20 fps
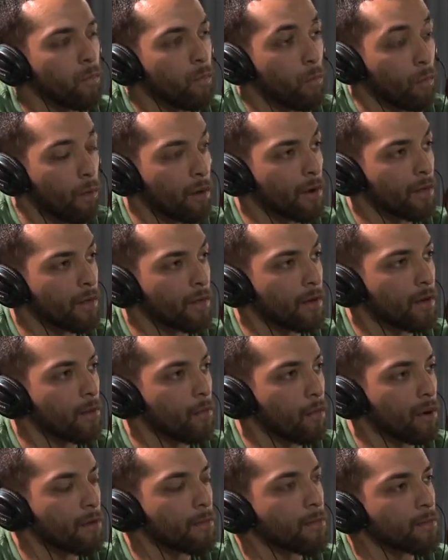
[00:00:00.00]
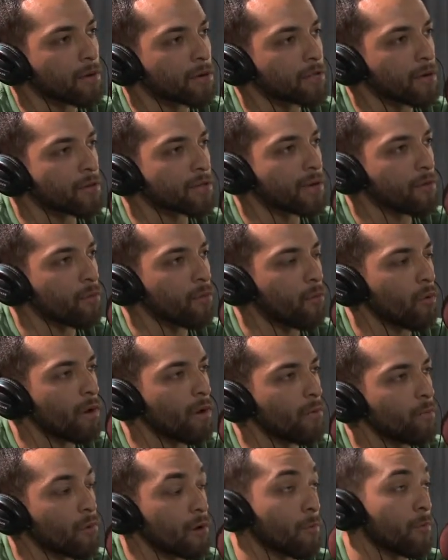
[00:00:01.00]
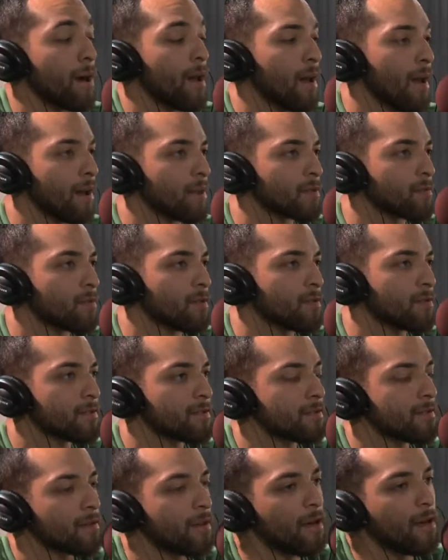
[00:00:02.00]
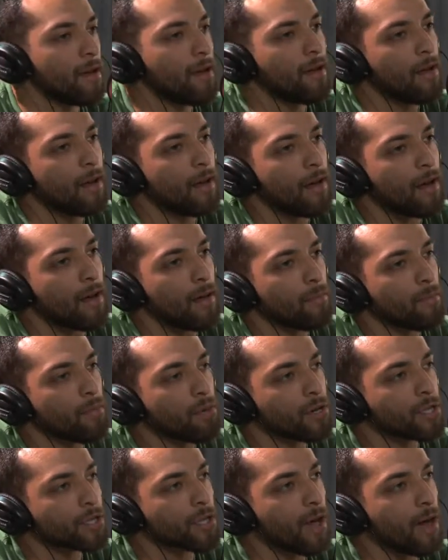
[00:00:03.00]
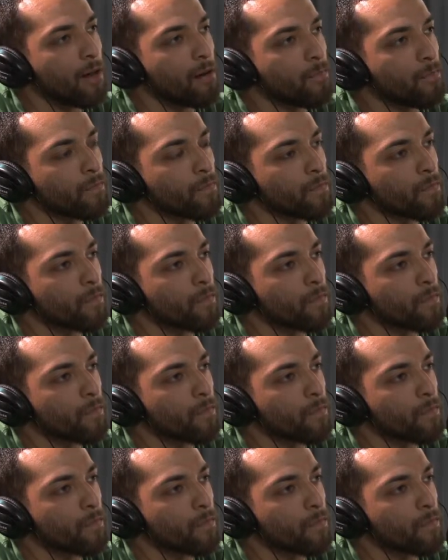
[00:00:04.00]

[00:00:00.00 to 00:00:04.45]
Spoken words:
One of the patrols that we went, one of my last ones, pushed out,